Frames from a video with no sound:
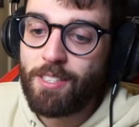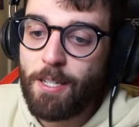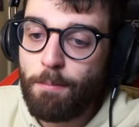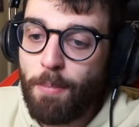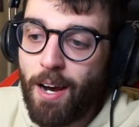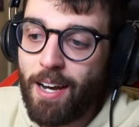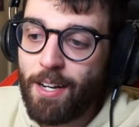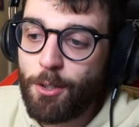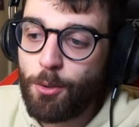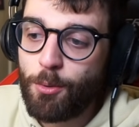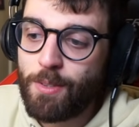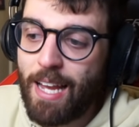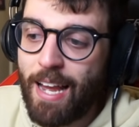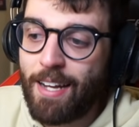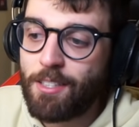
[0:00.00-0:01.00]
see
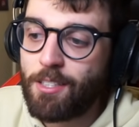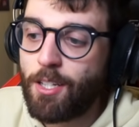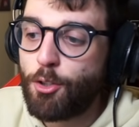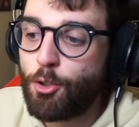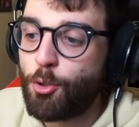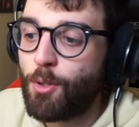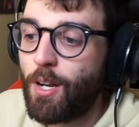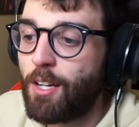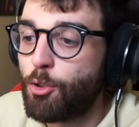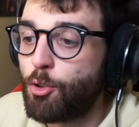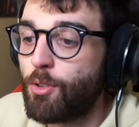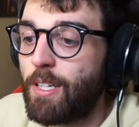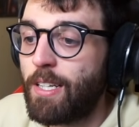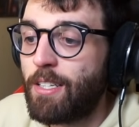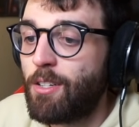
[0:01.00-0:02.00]
particles outside
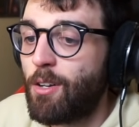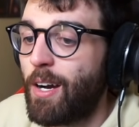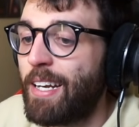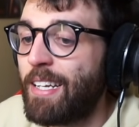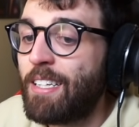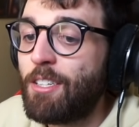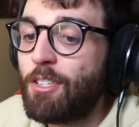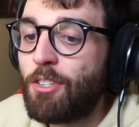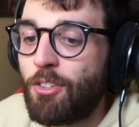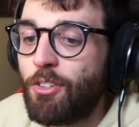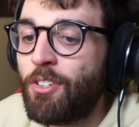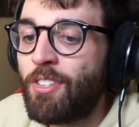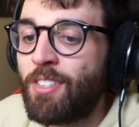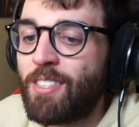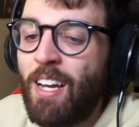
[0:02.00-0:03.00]
290
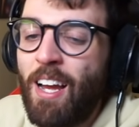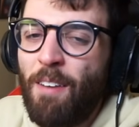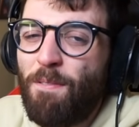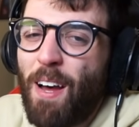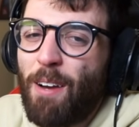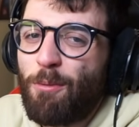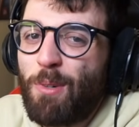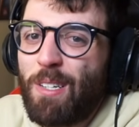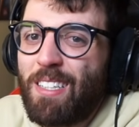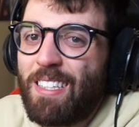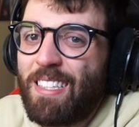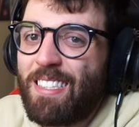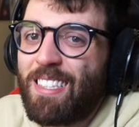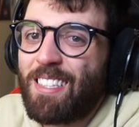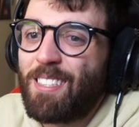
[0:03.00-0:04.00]
units. That
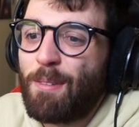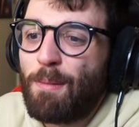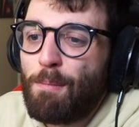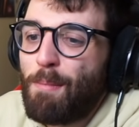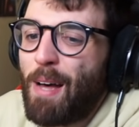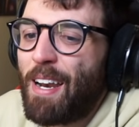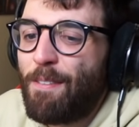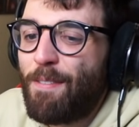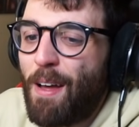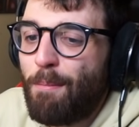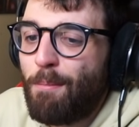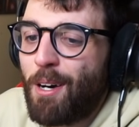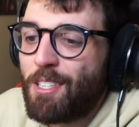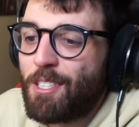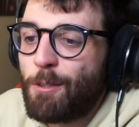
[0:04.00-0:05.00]
really doesn't matter that
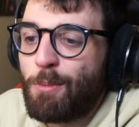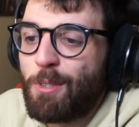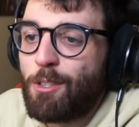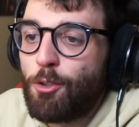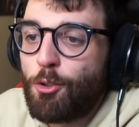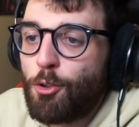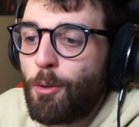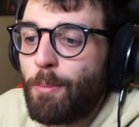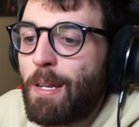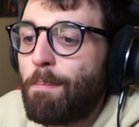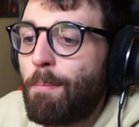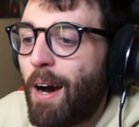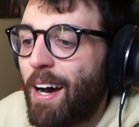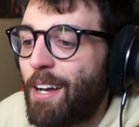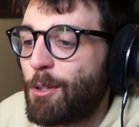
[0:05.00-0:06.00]
much. There isn't too many
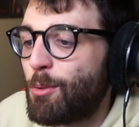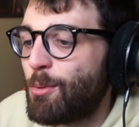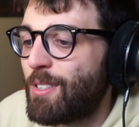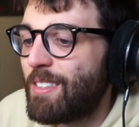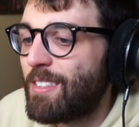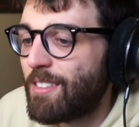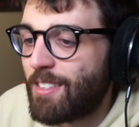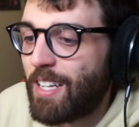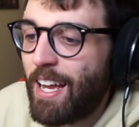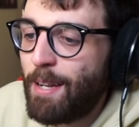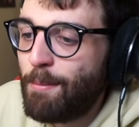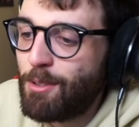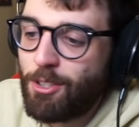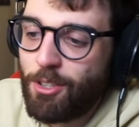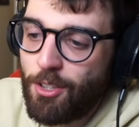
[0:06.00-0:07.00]
particles in this
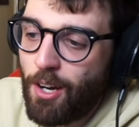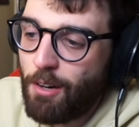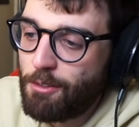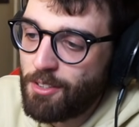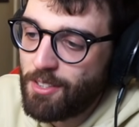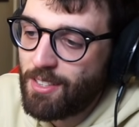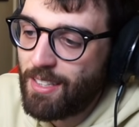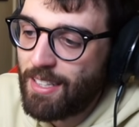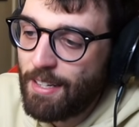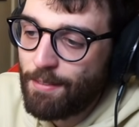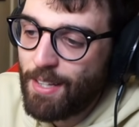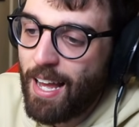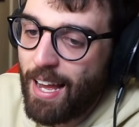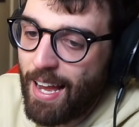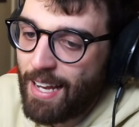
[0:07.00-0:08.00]
game, so I'll just leave
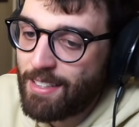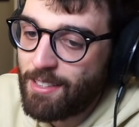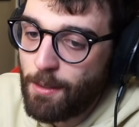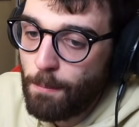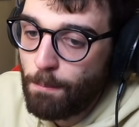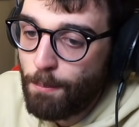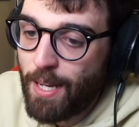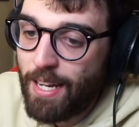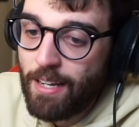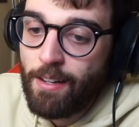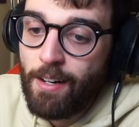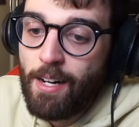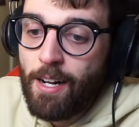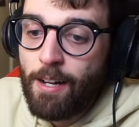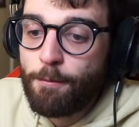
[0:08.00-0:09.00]
that as B.
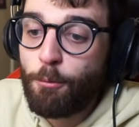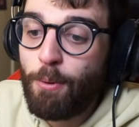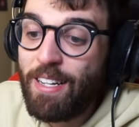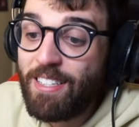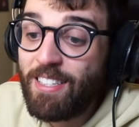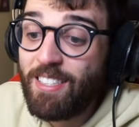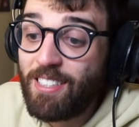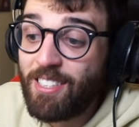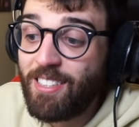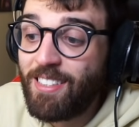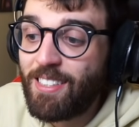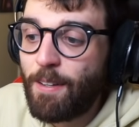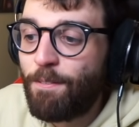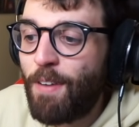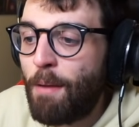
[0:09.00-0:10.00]
For render
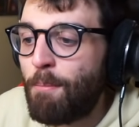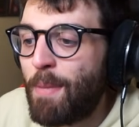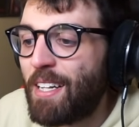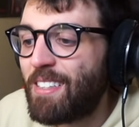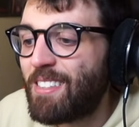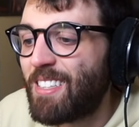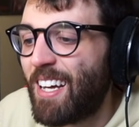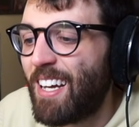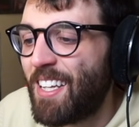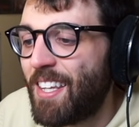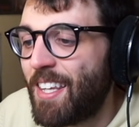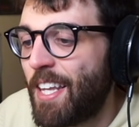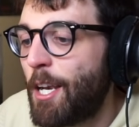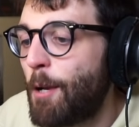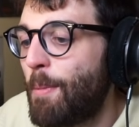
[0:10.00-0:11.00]
distance, that means a
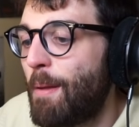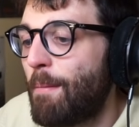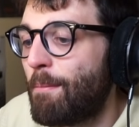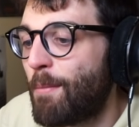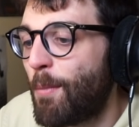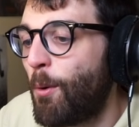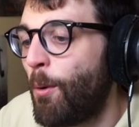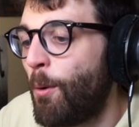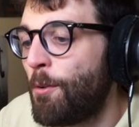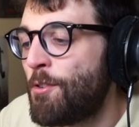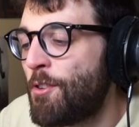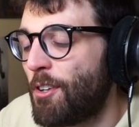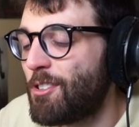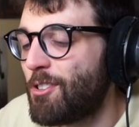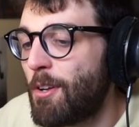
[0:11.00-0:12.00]
little bit more,
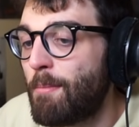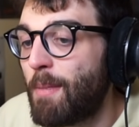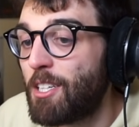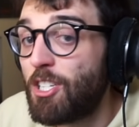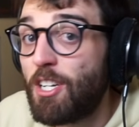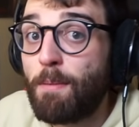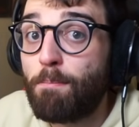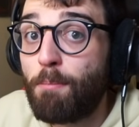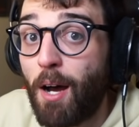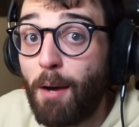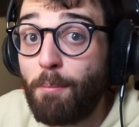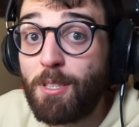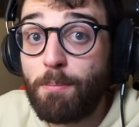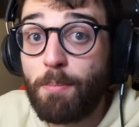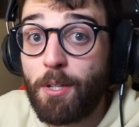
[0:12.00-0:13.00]
not so much in
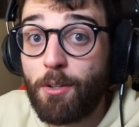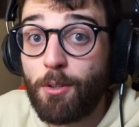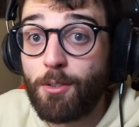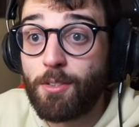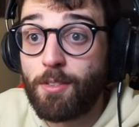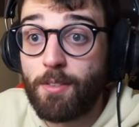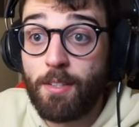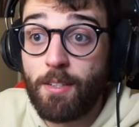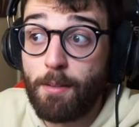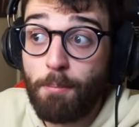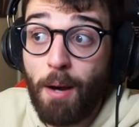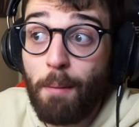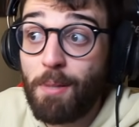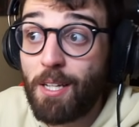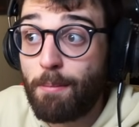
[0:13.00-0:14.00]
pubs because the
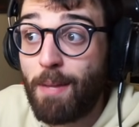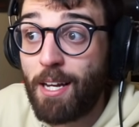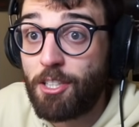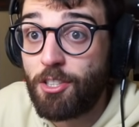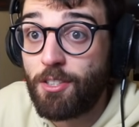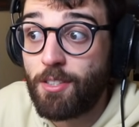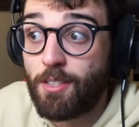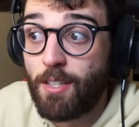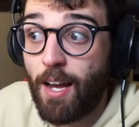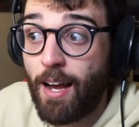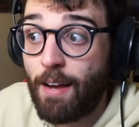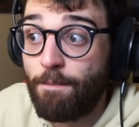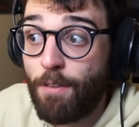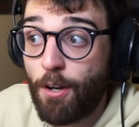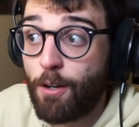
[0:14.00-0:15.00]
public matches
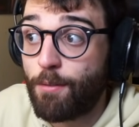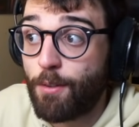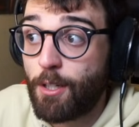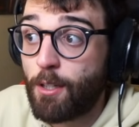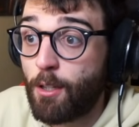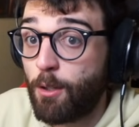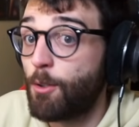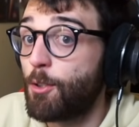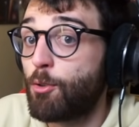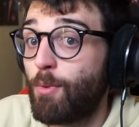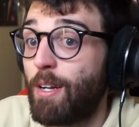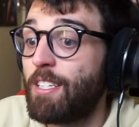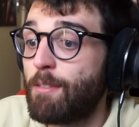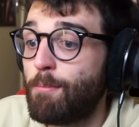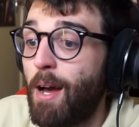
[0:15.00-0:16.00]
are very close
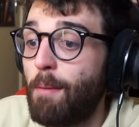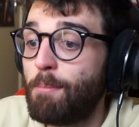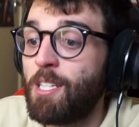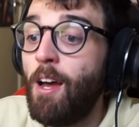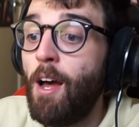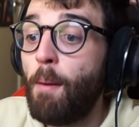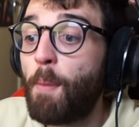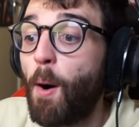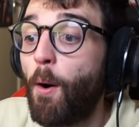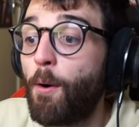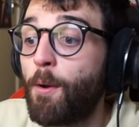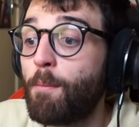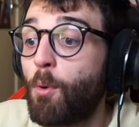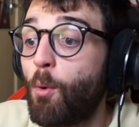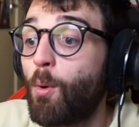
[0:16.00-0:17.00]
range maps, but
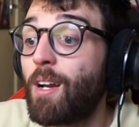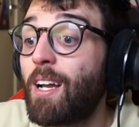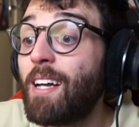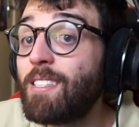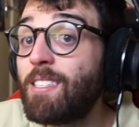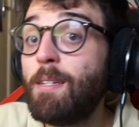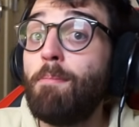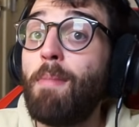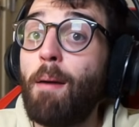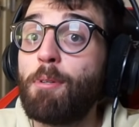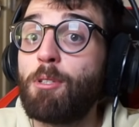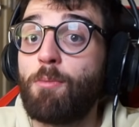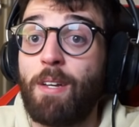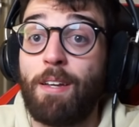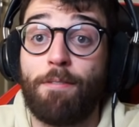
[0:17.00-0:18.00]
on more custom
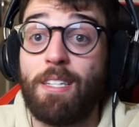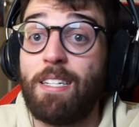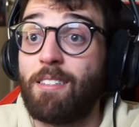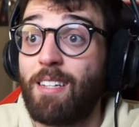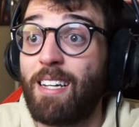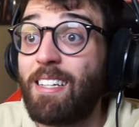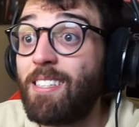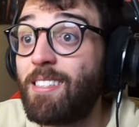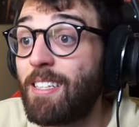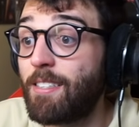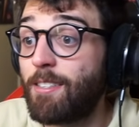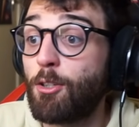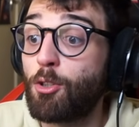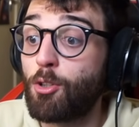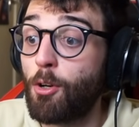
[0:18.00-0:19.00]
maps, if there's like
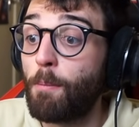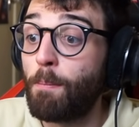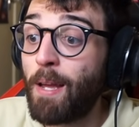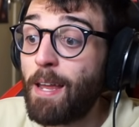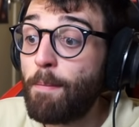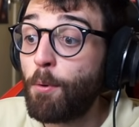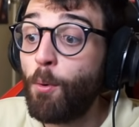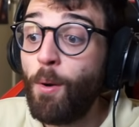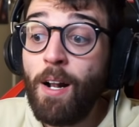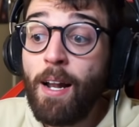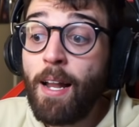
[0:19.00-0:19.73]
60 or so people,